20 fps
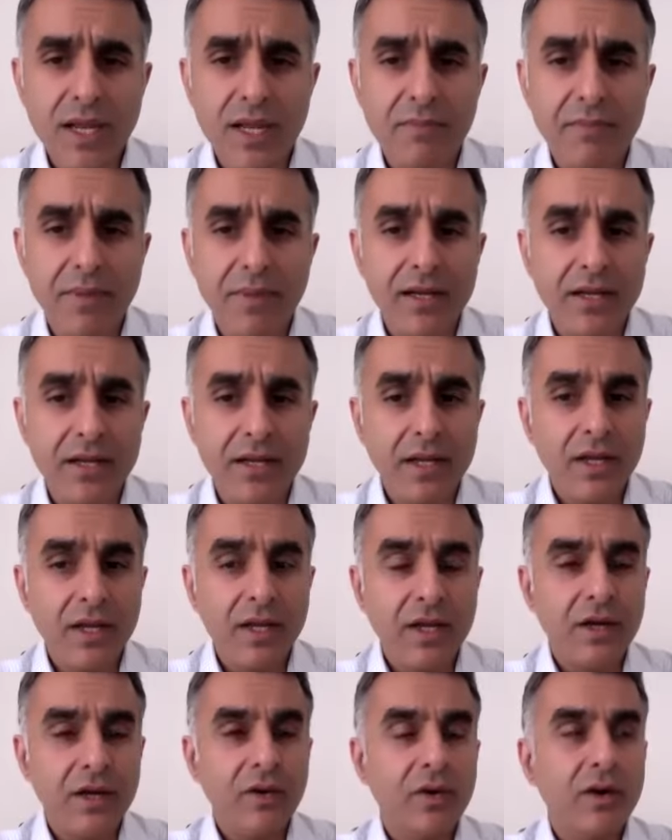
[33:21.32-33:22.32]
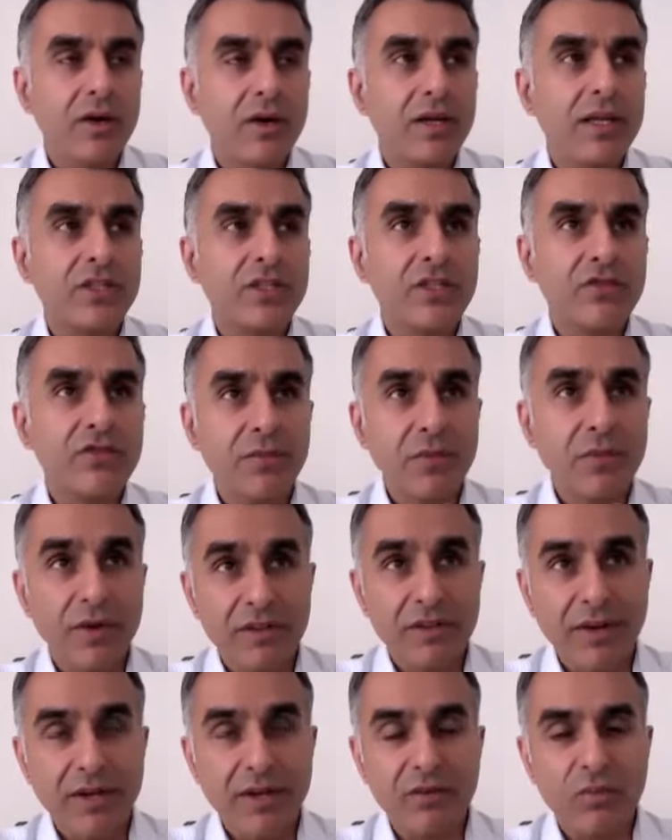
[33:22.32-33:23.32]
But just from your
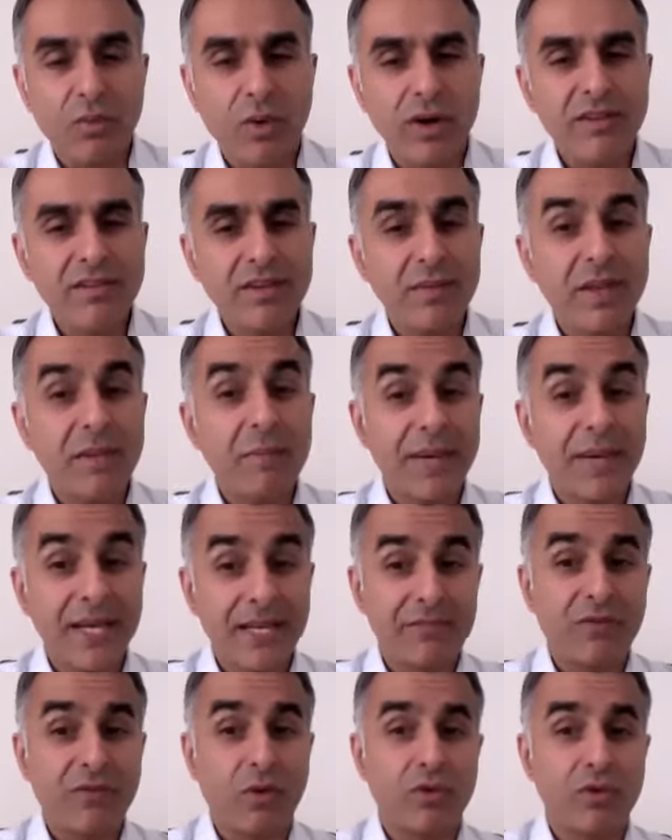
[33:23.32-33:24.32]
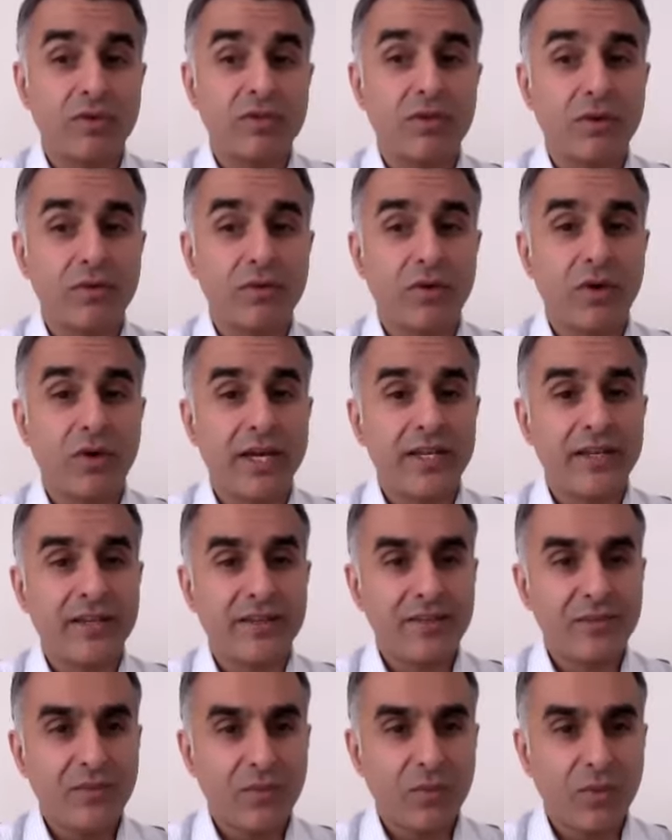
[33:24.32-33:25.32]
experience, what are some of the pitfalls to avoid
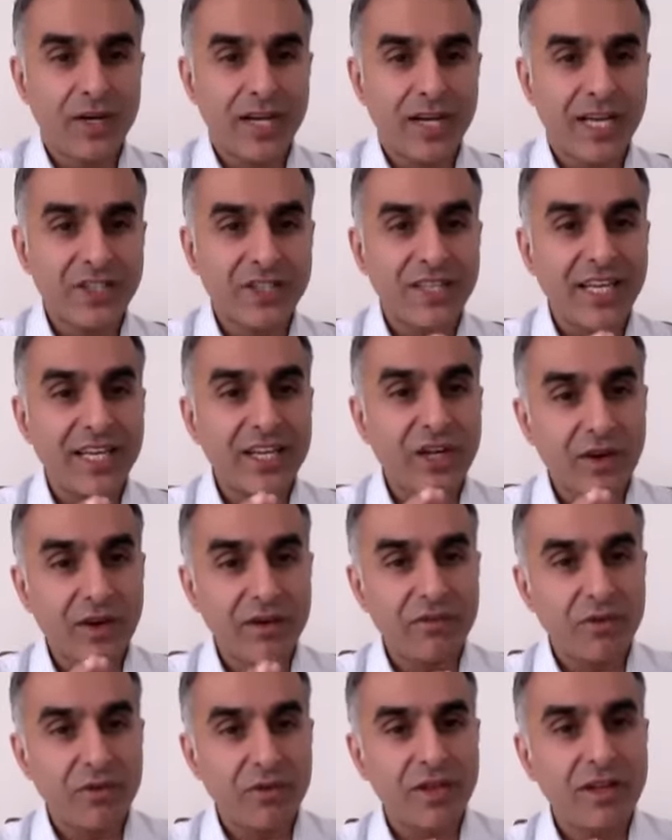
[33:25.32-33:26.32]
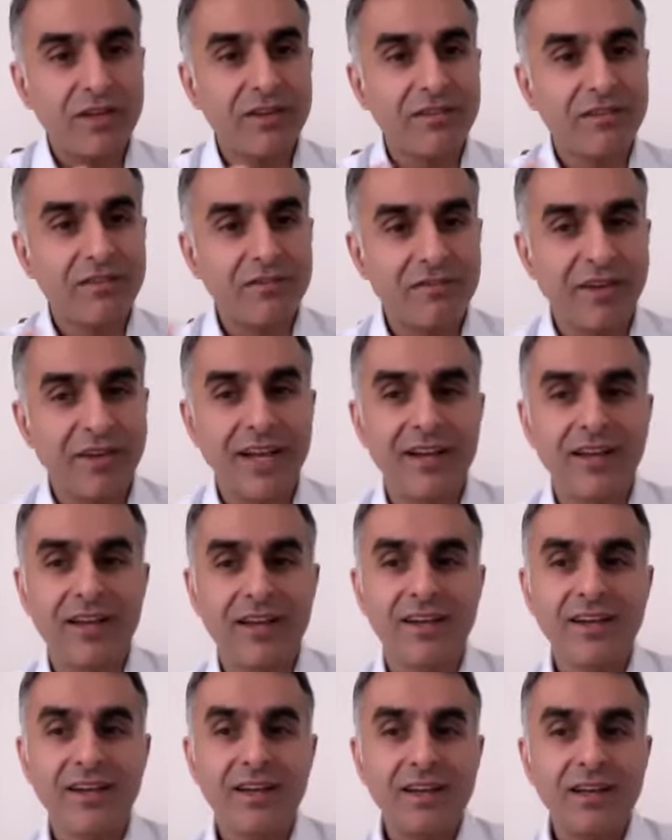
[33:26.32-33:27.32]
when actually then going through the vendor
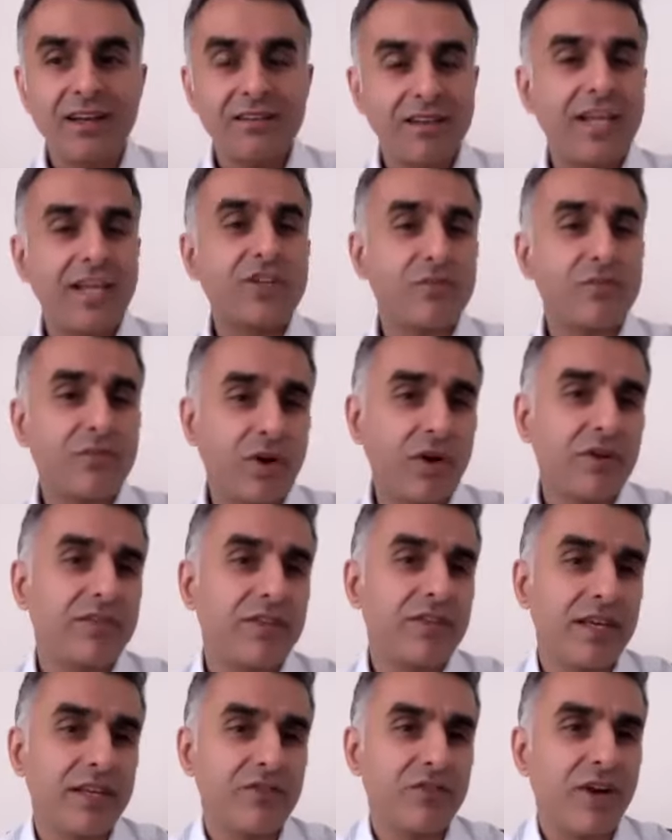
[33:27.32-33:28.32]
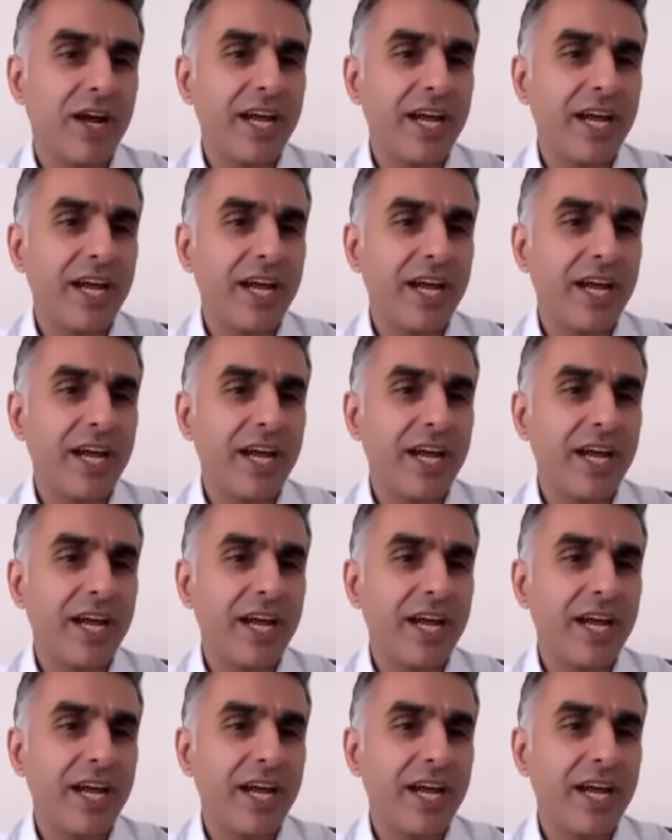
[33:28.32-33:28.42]
selection process, right?